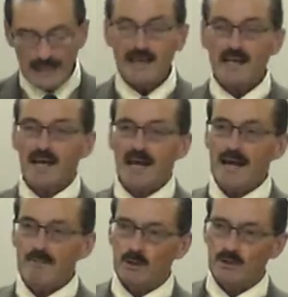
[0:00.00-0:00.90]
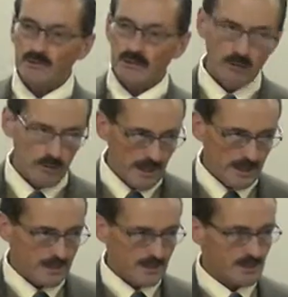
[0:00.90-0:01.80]
He hammered the
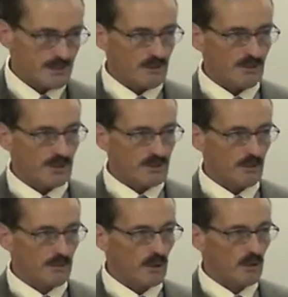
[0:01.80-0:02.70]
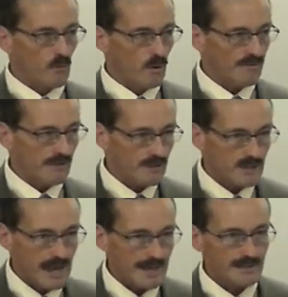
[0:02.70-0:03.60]
Greeks with his guerrilla warfare
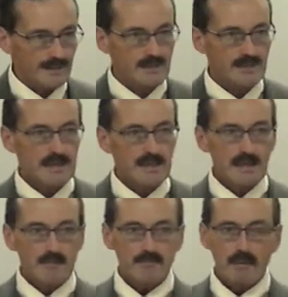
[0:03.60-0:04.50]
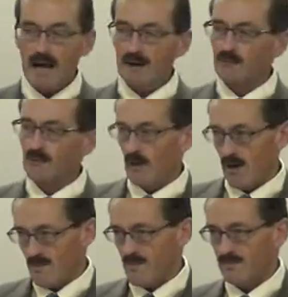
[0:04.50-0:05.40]
tactics, pounded
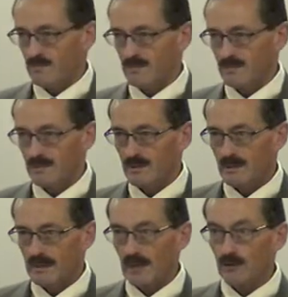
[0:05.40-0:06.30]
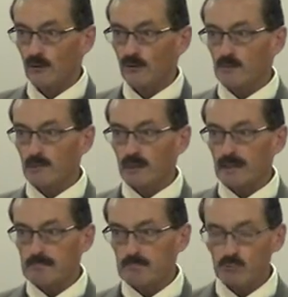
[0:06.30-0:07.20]
on them, and
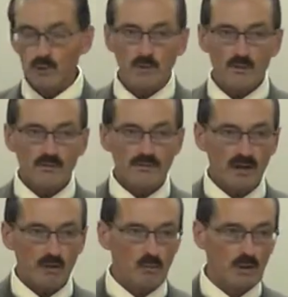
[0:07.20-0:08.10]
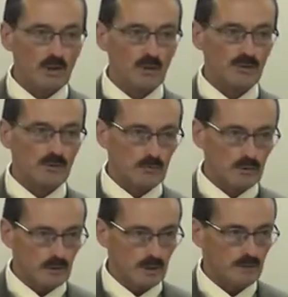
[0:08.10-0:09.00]
ultimately broke their will to
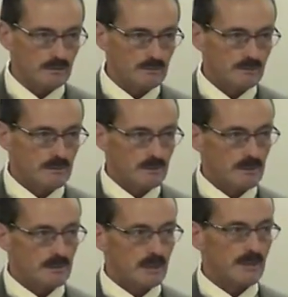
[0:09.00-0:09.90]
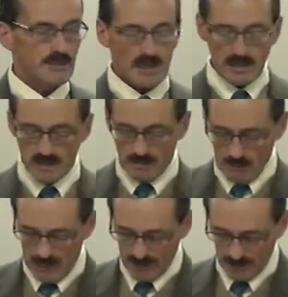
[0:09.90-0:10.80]
rule and chased
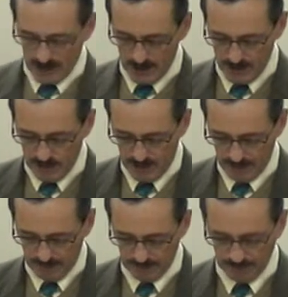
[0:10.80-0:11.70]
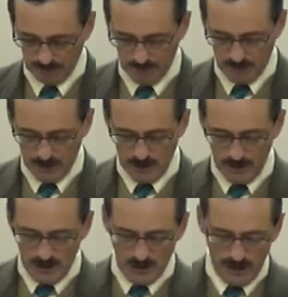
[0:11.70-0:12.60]
them out of the country.
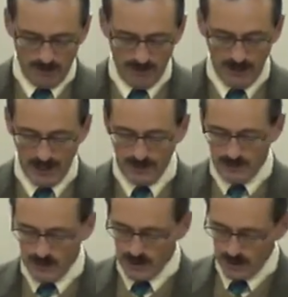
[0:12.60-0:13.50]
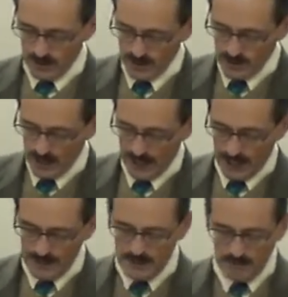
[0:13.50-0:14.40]
Then Judas
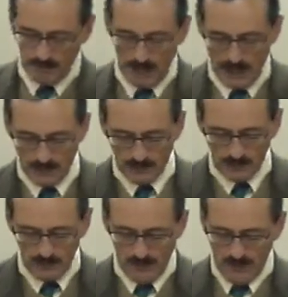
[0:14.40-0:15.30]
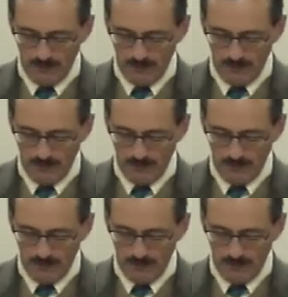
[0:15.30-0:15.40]
died in battle,